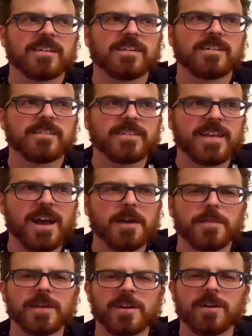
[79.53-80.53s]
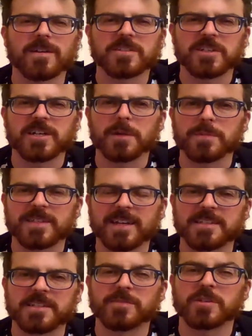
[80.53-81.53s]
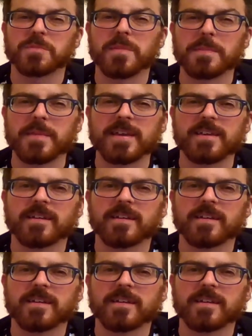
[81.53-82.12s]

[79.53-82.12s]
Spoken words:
yeah, I think current circumstances have just made me